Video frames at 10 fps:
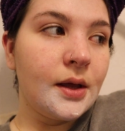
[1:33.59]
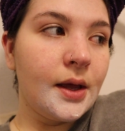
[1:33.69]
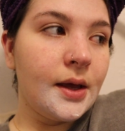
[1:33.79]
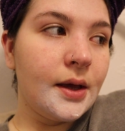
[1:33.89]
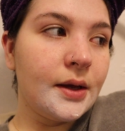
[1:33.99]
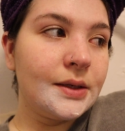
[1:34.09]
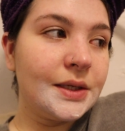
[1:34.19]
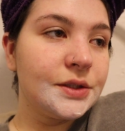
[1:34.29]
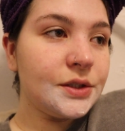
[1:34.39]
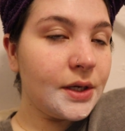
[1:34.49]
and
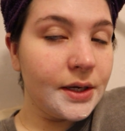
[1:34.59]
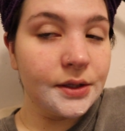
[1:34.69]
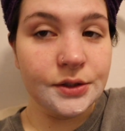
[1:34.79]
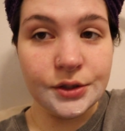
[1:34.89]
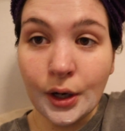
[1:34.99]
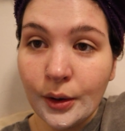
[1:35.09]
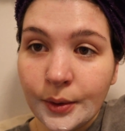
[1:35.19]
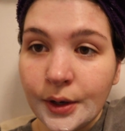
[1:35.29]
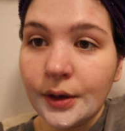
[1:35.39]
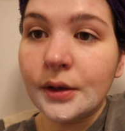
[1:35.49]
I just got out of the
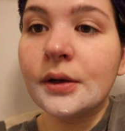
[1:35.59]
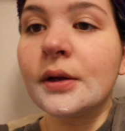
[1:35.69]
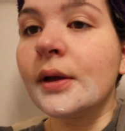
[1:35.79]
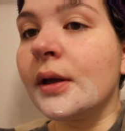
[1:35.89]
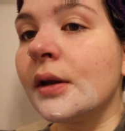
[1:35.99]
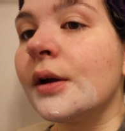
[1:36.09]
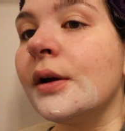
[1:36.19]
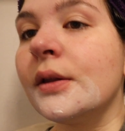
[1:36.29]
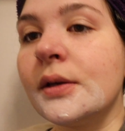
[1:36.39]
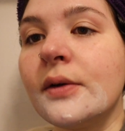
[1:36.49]
shower, and I
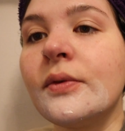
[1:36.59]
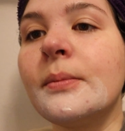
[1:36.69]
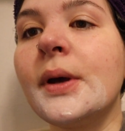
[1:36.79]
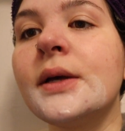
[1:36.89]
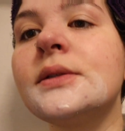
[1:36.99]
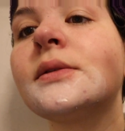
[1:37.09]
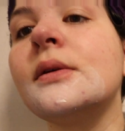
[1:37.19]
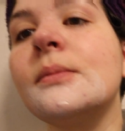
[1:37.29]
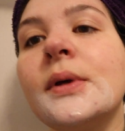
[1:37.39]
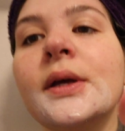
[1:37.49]
currently have a mask
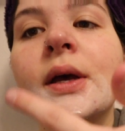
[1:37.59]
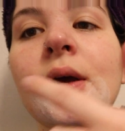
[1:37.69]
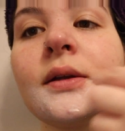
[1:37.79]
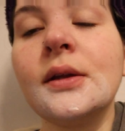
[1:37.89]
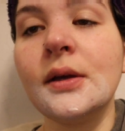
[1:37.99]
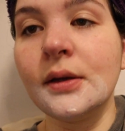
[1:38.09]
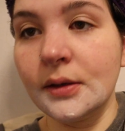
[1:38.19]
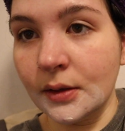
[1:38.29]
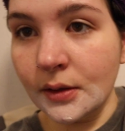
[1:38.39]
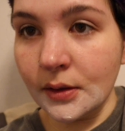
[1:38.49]
on my acne.
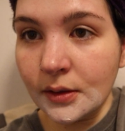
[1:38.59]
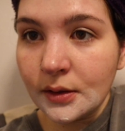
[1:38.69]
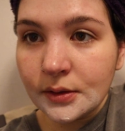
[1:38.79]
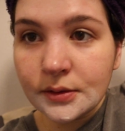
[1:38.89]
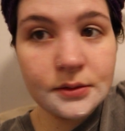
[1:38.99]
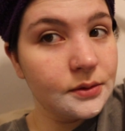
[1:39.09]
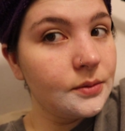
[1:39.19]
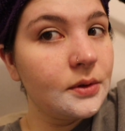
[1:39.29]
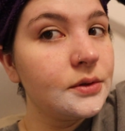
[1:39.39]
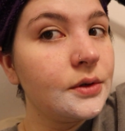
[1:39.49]
So you
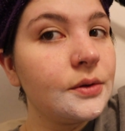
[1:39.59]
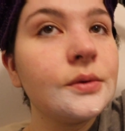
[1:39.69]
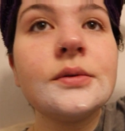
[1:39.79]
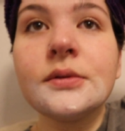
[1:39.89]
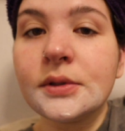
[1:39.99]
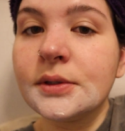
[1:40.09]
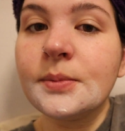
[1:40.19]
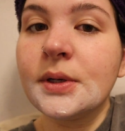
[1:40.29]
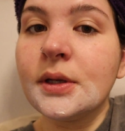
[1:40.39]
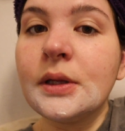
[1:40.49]
all know it's
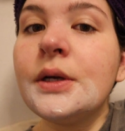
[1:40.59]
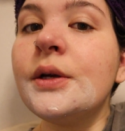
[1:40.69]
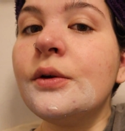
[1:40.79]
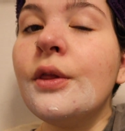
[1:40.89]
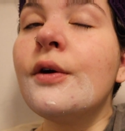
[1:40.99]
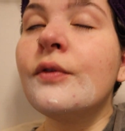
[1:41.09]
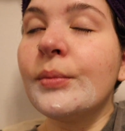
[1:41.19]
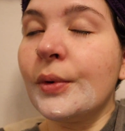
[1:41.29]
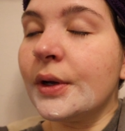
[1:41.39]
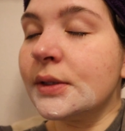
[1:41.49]
been a little
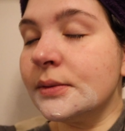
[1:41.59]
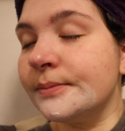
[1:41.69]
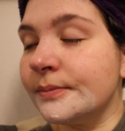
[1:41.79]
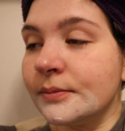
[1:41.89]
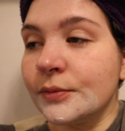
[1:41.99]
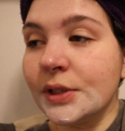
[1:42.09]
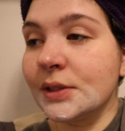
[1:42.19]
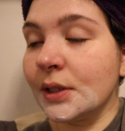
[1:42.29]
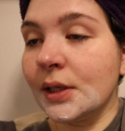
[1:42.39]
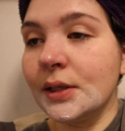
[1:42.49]
overboard
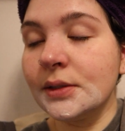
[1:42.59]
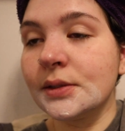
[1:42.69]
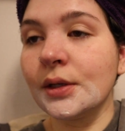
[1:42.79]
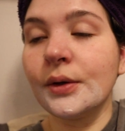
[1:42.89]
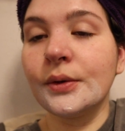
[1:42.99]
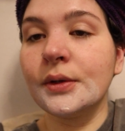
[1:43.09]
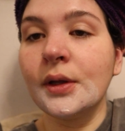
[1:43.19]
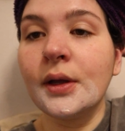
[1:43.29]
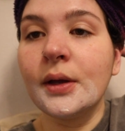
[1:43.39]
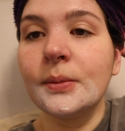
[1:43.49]
recently, so
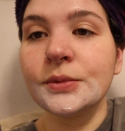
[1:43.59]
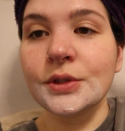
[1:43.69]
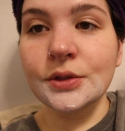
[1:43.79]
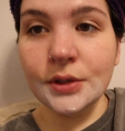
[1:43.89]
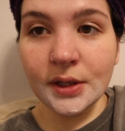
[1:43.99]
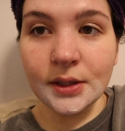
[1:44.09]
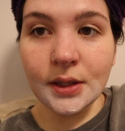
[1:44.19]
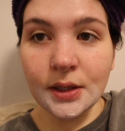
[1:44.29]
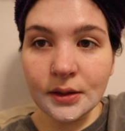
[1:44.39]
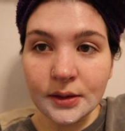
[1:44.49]
just trying to
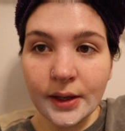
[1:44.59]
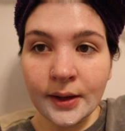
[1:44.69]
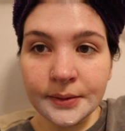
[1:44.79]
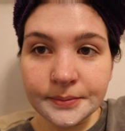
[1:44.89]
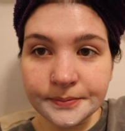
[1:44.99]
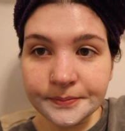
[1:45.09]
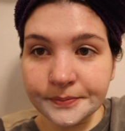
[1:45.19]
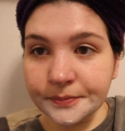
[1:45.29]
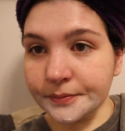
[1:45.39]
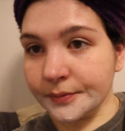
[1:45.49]
heal that.
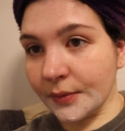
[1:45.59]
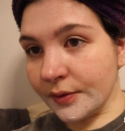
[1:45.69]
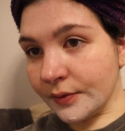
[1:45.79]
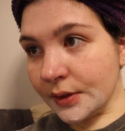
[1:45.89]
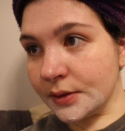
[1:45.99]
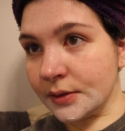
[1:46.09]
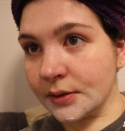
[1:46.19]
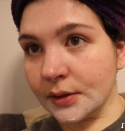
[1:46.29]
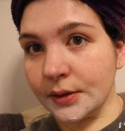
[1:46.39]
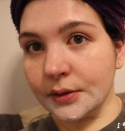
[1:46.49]
My face
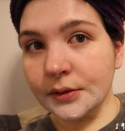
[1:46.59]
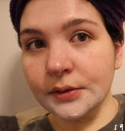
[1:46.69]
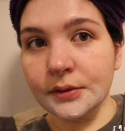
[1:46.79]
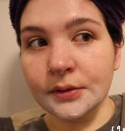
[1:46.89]
is a little